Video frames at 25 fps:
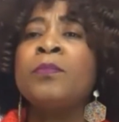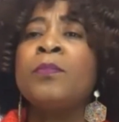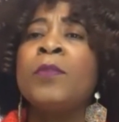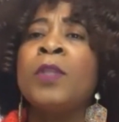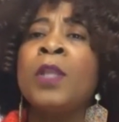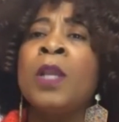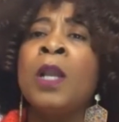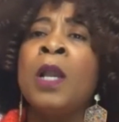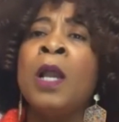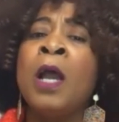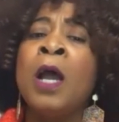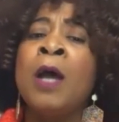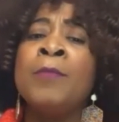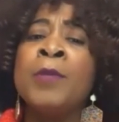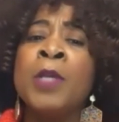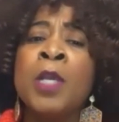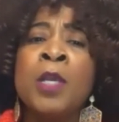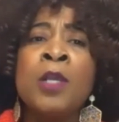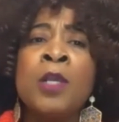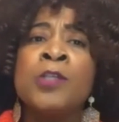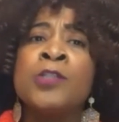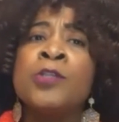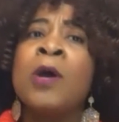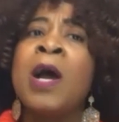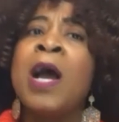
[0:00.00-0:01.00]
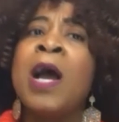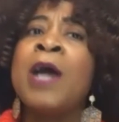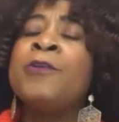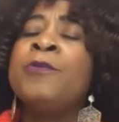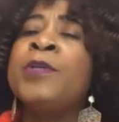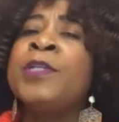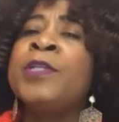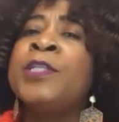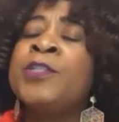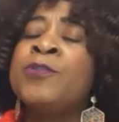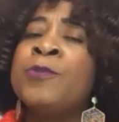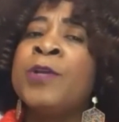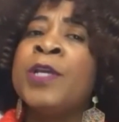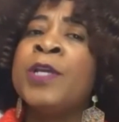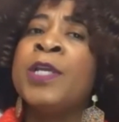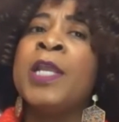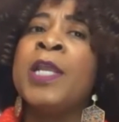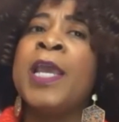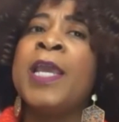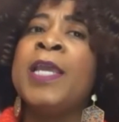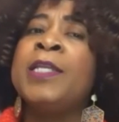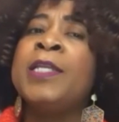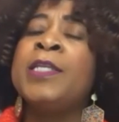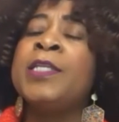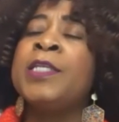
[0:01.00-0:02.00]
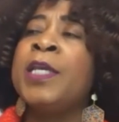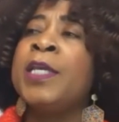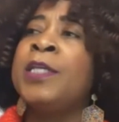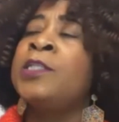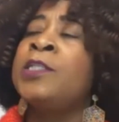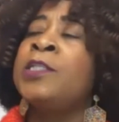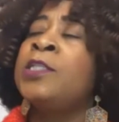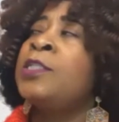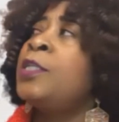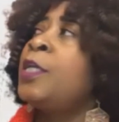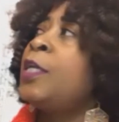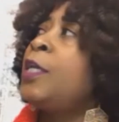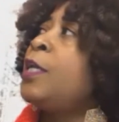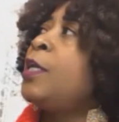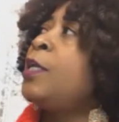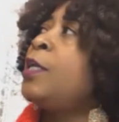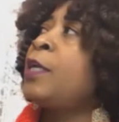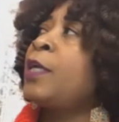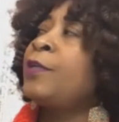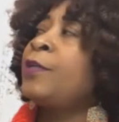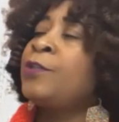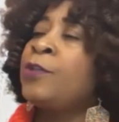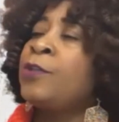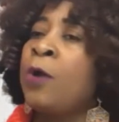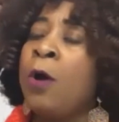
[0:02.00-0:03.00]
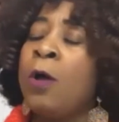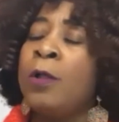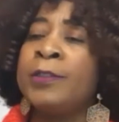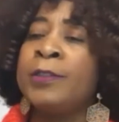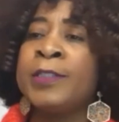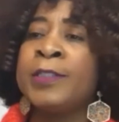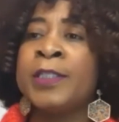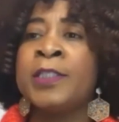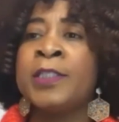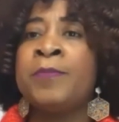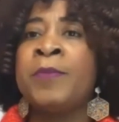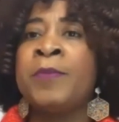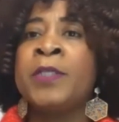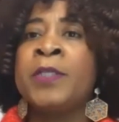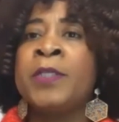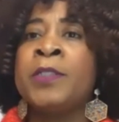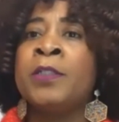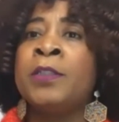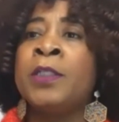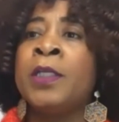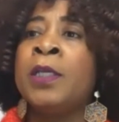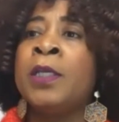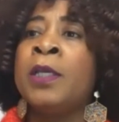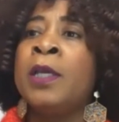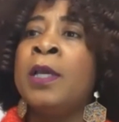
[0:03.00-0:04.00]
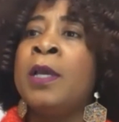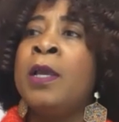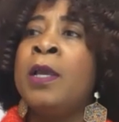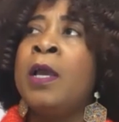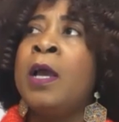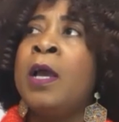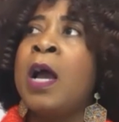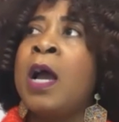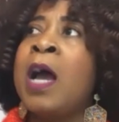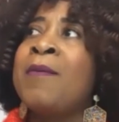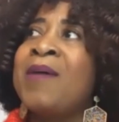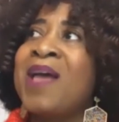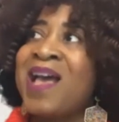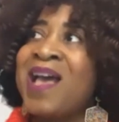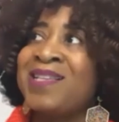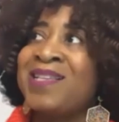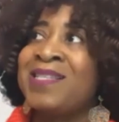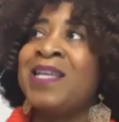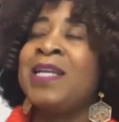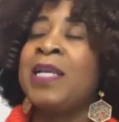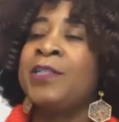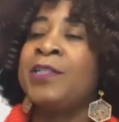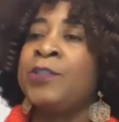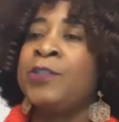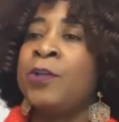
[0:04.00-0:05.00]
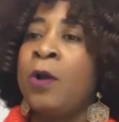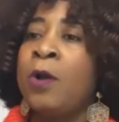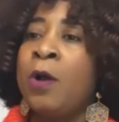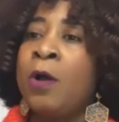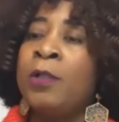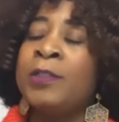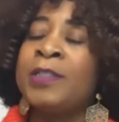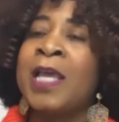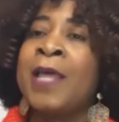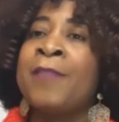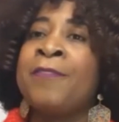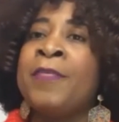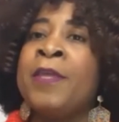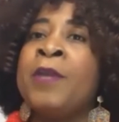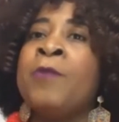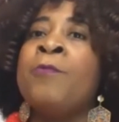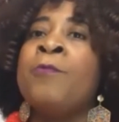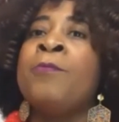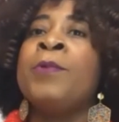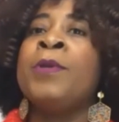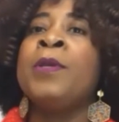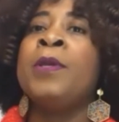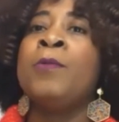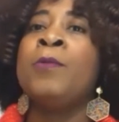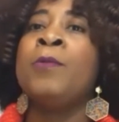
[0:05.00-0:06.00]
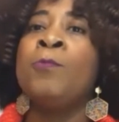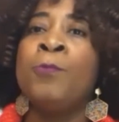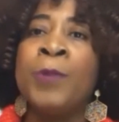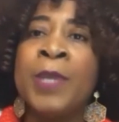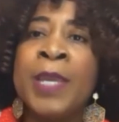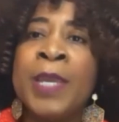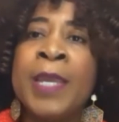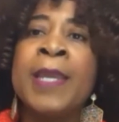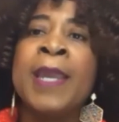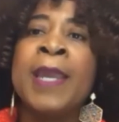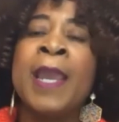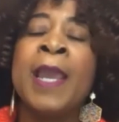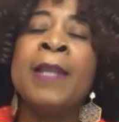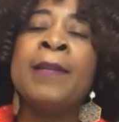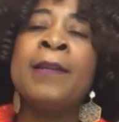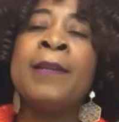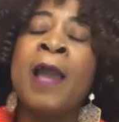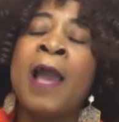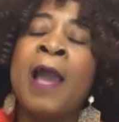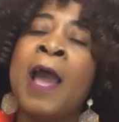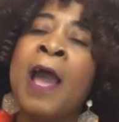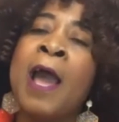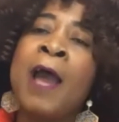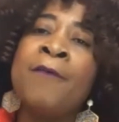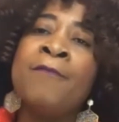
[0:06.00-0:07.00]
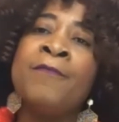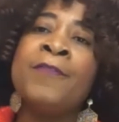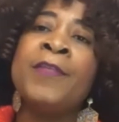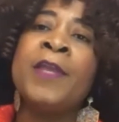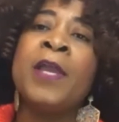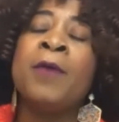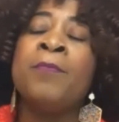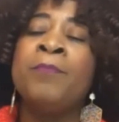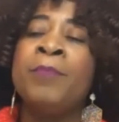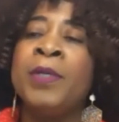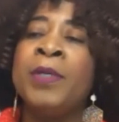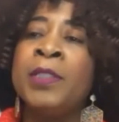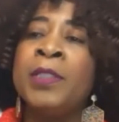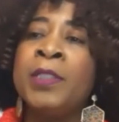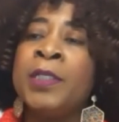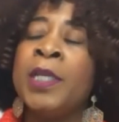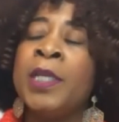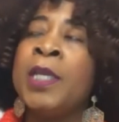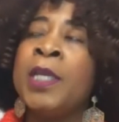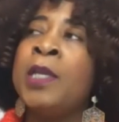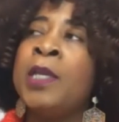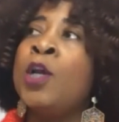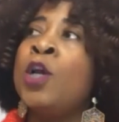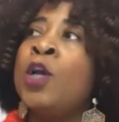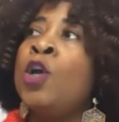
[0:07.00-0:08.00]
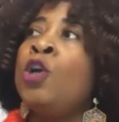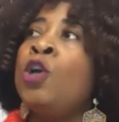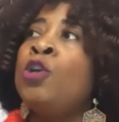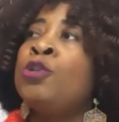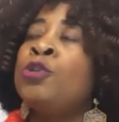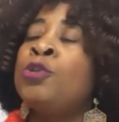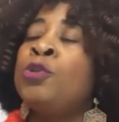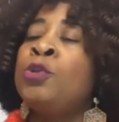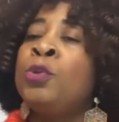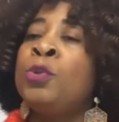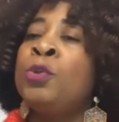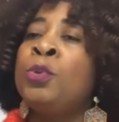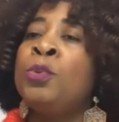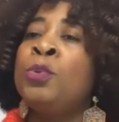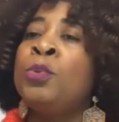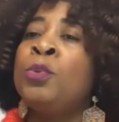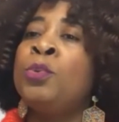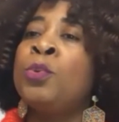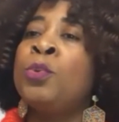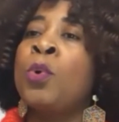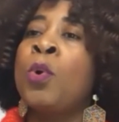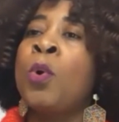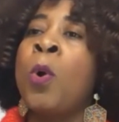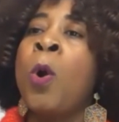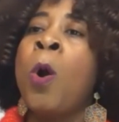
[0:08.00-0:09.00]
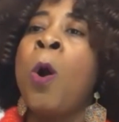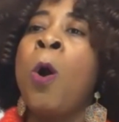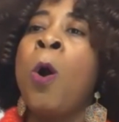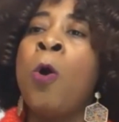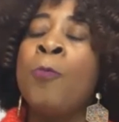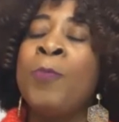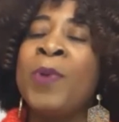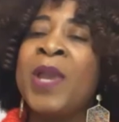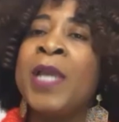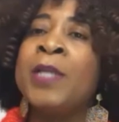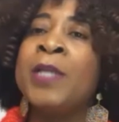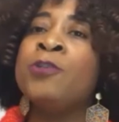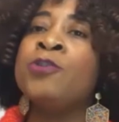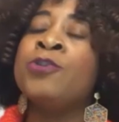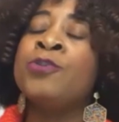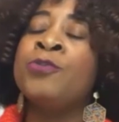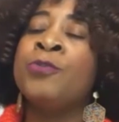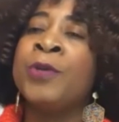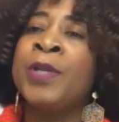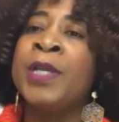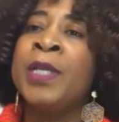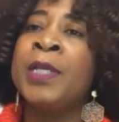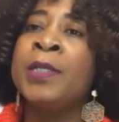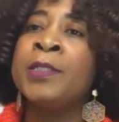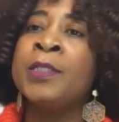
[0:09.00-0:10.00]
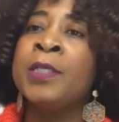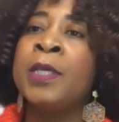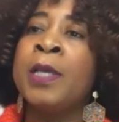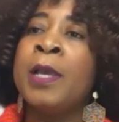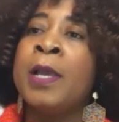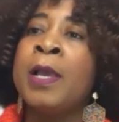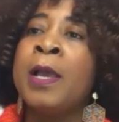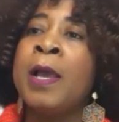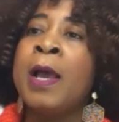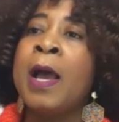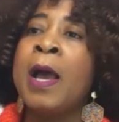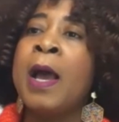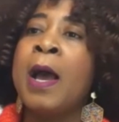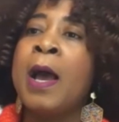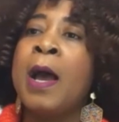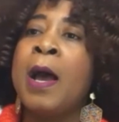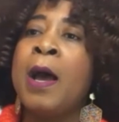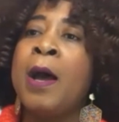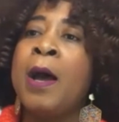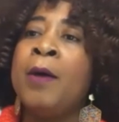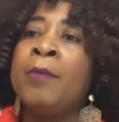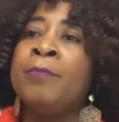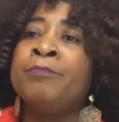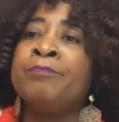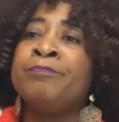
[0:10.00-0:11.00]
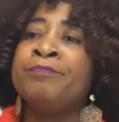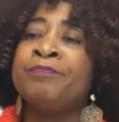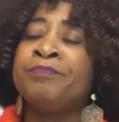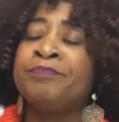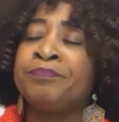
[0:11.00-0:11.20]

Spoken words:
So how do we treat ADHD in adults, especially? As an adult, I think we can have the ability to cope and treat ADHD